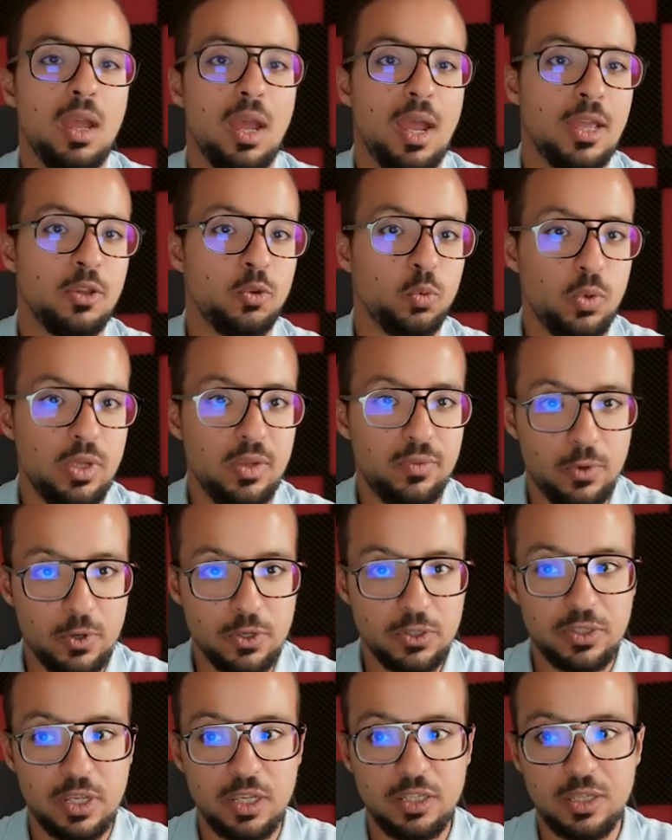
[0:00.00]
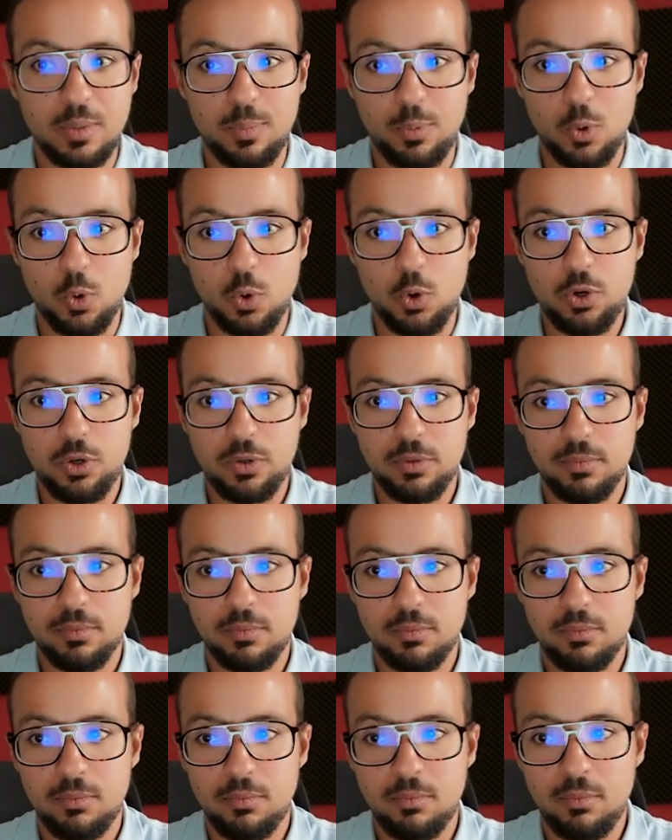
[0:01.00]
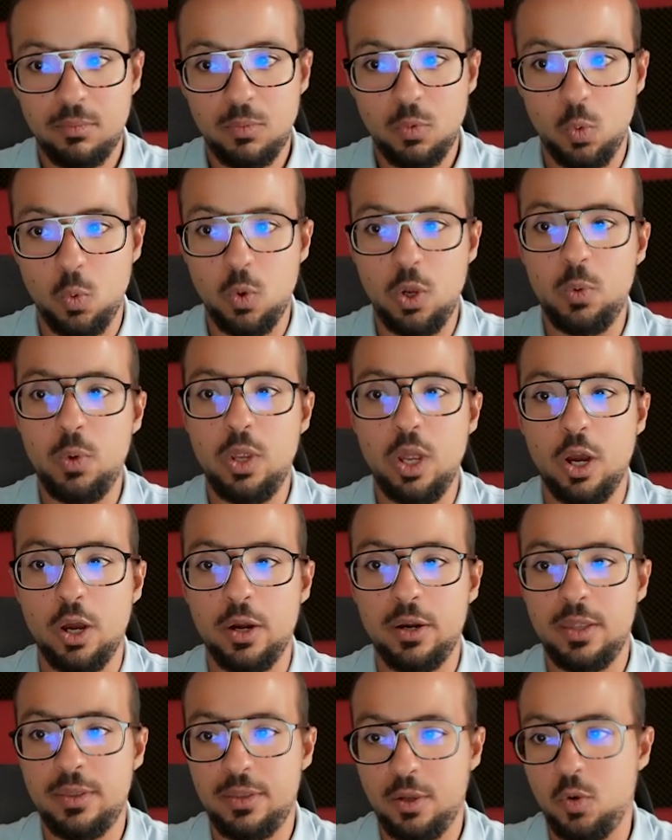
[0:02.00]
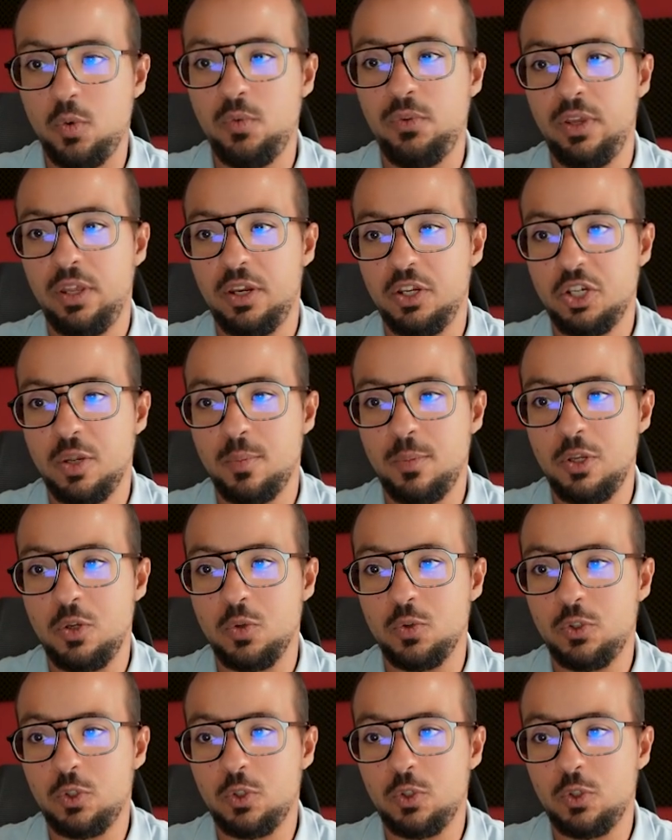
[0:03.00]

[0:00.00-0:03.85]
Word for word: And we first explore where we are in the configuration menu.